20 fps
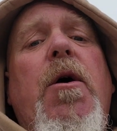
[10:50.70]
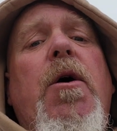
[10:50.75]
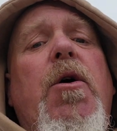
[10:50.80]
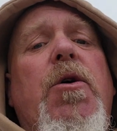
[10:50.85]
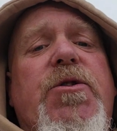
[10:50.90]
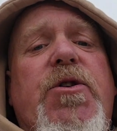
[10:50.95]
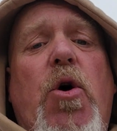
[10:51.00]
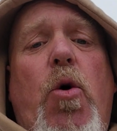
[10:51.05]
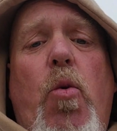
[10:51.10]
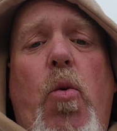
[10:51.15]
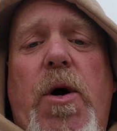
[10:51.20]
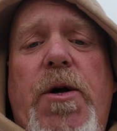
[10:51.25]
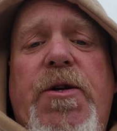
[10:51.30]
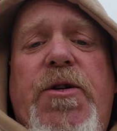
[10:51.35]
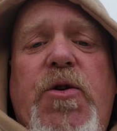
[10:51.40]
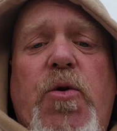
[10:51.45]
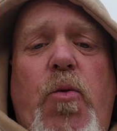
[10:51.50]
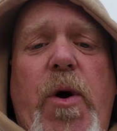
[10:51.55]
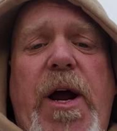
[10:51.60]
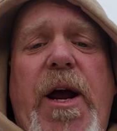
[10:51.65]
So
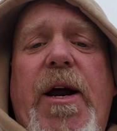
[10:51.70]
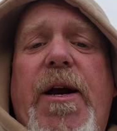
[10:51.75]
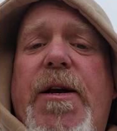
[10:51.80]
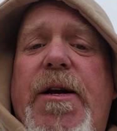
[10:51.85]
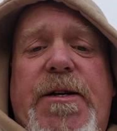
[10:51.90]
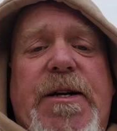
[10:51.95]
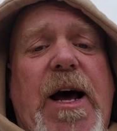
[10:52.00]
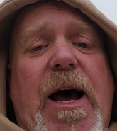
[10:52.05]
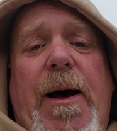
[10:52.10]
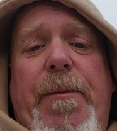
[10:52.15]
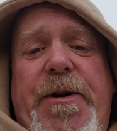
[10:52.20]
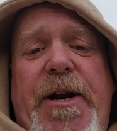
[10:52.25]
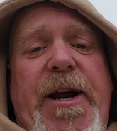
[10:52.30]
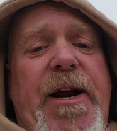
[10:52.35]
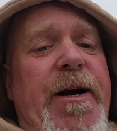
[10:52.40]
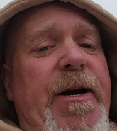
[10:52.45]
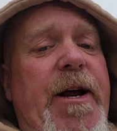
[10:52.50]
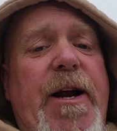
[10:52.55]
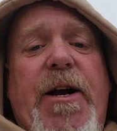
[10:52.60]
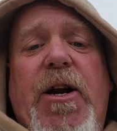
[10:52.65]
once a week, the top
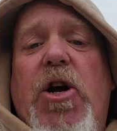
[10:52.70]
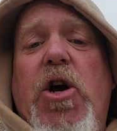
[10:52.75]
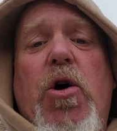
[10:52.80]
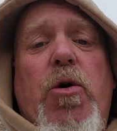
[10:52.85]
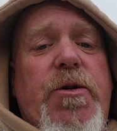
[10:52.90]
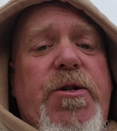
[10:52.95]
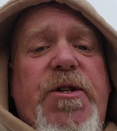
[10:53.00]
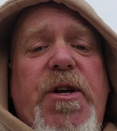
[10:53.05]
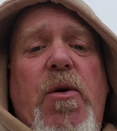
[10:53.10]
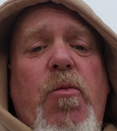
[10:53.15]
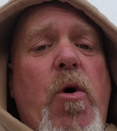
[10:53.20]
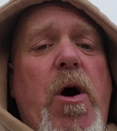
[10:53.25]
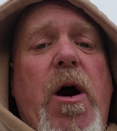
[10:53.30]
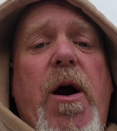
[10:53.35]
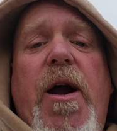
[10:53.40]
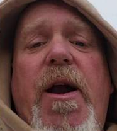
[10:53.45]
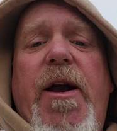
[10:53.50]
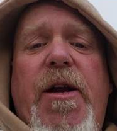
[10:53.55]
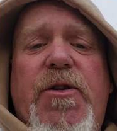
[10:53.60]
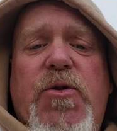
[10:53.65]
10 get to go somewhere,
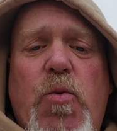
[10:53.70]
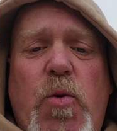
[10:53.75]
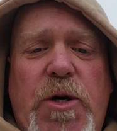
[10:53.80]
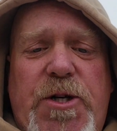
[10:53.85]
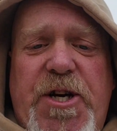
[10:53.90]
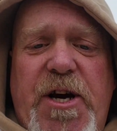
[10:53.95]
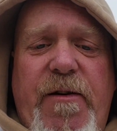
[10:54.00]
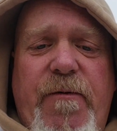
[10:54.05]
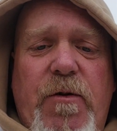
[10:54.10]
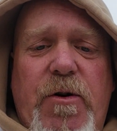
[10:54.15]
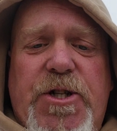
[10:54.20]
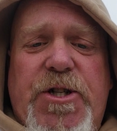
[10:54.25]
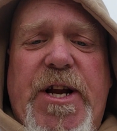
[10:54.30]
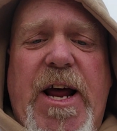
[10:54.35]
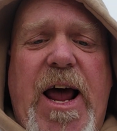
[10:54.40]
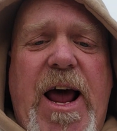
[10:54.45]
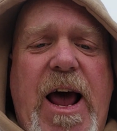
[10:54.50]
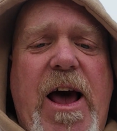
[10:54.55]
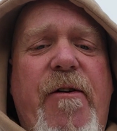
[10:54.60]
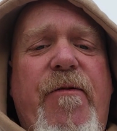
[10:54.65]
and it's whichever
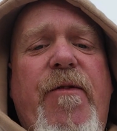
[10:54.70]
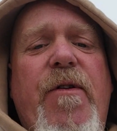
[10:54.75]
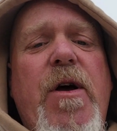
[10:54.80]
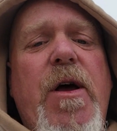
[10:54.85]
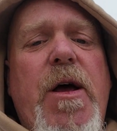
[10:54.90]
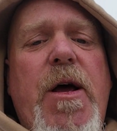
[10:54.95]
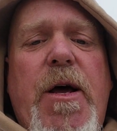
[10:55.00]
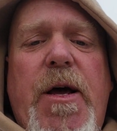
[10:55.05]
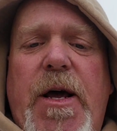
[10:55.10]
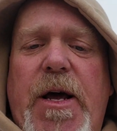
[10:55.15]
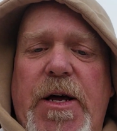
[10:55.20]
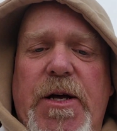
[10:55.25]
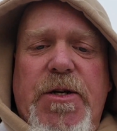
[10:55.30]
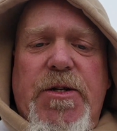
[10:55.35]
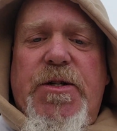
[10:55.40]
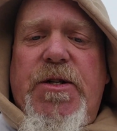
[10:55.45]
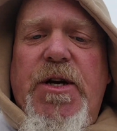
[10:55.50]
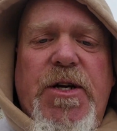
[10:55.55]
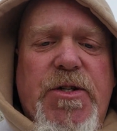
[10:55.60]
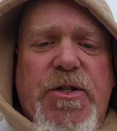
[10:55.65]
staff
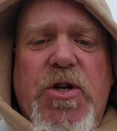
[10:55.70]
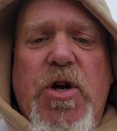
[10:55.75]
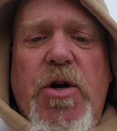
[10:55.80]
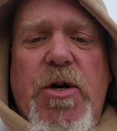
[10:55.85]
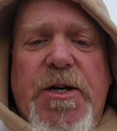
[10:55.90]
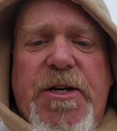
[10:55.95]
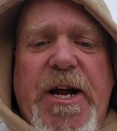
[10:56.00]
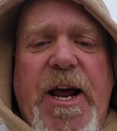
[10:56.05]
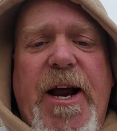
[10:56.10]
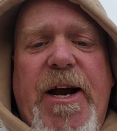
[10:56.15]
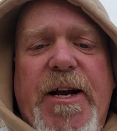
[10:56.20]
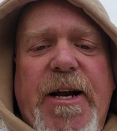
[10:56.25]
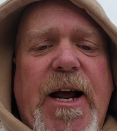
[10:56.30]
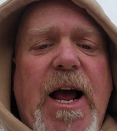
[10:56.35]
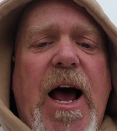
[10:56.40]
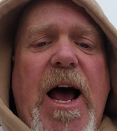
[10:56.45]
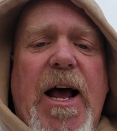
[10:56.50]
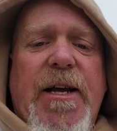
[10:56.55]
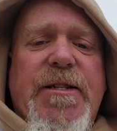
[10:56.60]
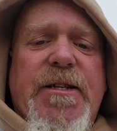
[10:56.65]
is going to take the
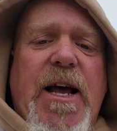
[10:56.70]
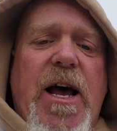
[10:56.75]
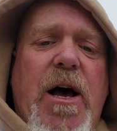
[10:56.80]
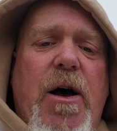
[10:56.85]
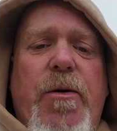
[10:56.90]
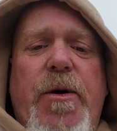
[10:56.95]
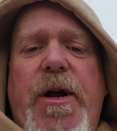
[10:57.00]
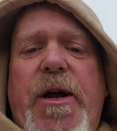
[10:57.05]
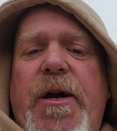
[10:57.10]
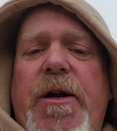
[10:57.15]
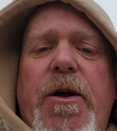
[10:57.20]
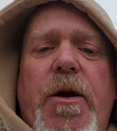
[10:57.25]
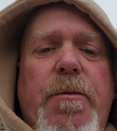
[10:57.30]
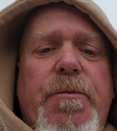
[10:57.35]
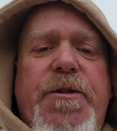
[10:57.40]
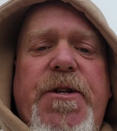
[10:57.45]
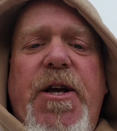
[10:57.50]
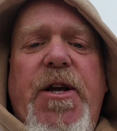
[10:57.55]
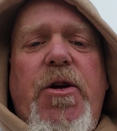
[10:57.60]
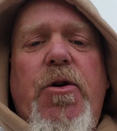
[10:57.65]
guys out and
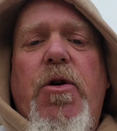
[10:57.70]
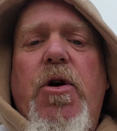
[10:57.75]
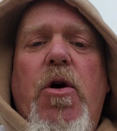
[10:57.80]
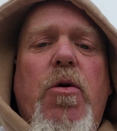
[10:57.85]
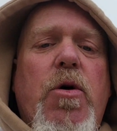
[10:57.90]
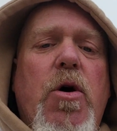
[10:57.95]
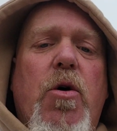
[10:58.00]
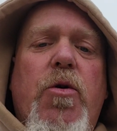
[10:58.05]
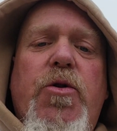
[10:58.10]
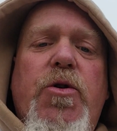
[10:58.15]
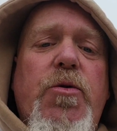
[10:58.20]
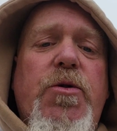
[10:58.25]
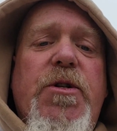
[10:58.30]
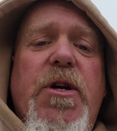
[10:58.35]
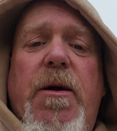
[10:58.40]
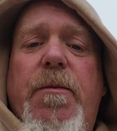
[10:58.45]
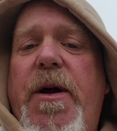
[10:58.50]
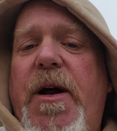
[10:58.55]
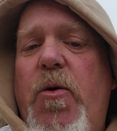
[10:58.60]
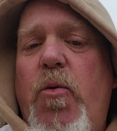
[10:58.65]
go do
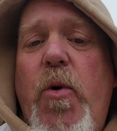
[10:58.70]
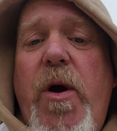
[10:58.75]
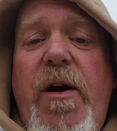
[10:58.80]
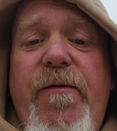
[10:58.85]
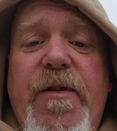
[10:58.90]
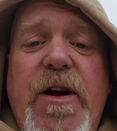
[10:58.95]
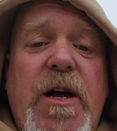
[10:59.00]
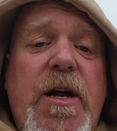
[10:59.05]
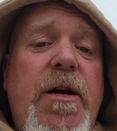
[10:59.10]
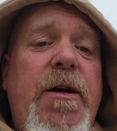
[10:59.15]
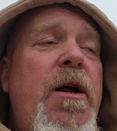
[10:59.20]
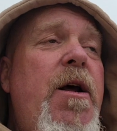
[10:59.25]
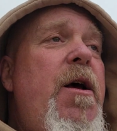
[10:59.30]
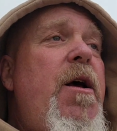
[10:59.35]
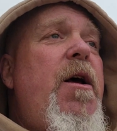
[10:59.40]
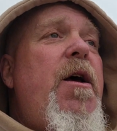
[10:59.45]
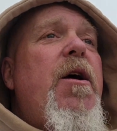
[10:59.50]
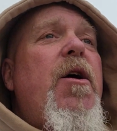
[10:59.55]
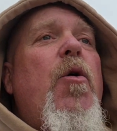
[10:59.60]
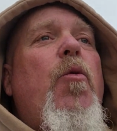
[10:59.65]
something. And we've done
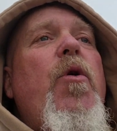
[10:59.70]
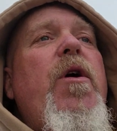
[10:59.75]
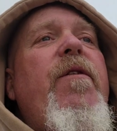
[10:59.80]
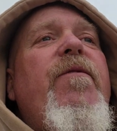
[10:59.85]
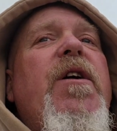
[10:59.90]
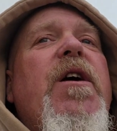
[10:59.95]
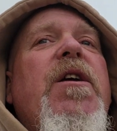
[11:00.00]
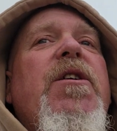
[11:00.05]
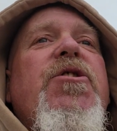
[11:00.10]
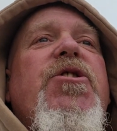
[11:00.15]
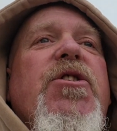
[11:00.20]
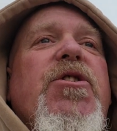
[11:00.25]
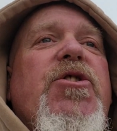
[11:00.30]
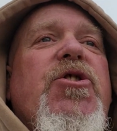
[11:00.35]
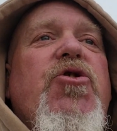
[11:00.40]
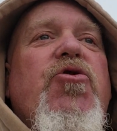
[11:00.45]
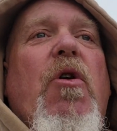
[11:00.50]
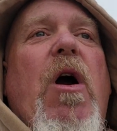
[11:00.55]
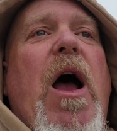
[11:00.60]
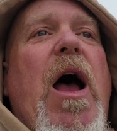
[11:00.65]
just
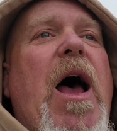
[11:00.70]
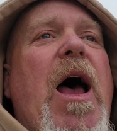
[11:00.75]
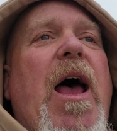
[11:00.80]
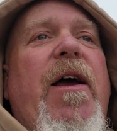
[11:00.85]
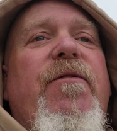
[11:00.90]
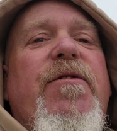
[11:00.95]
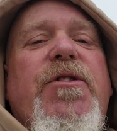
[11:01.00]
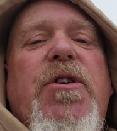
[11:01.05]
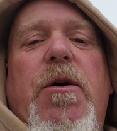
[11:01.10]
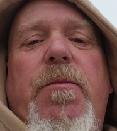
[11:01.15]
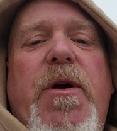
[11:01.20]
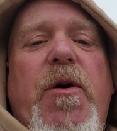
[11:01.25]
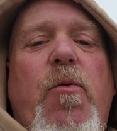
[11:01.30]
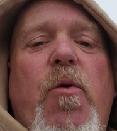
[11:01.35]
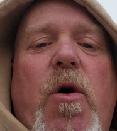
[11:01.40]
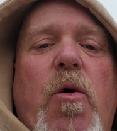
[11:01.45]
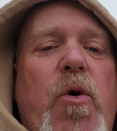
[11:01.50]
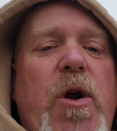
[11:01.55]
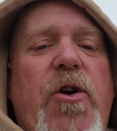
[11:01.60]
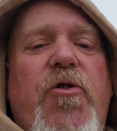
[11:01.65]
drives,
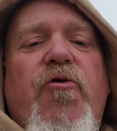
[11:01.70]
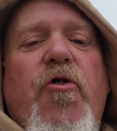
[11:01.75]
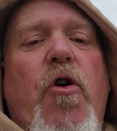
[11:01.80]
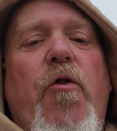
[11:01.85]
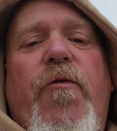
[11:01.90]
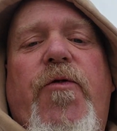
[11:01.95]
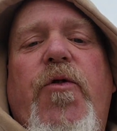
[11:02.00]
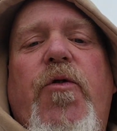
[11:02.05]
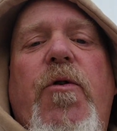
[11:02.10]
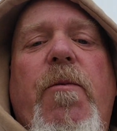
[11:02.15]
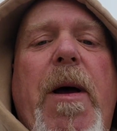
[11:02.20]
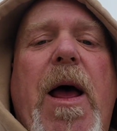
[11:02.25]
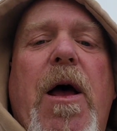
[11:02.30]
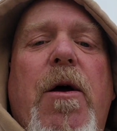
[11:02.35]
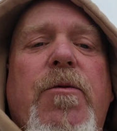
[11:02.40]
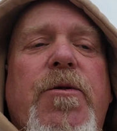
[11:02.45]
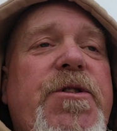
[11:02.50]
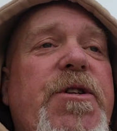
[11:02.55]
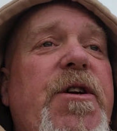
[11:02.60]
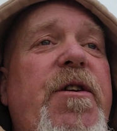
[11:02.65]
where we drove through the
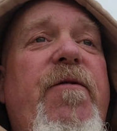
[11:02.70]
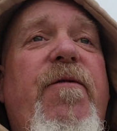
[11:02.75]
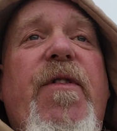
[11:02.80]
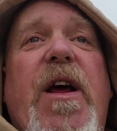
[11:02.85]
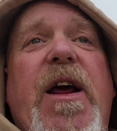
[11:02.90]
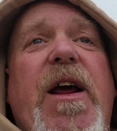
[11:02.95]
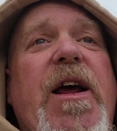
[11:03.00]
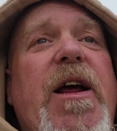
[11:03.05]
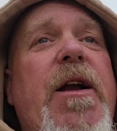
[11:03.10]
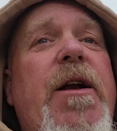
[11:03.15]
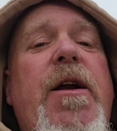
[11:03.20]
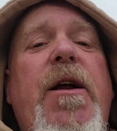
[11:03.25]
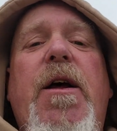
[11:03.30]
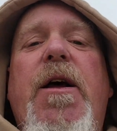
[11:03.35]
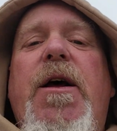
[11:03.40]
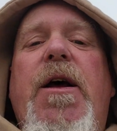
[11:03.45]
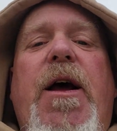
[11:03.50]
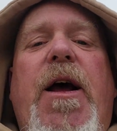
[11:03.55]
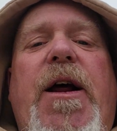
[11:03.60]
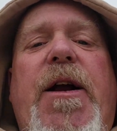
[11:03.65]
mountains in a van
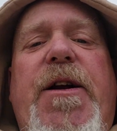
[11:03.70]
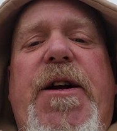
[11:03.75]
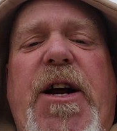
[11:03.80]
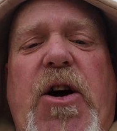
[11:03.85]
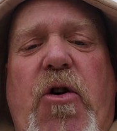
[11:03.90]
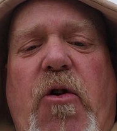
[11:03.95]
and did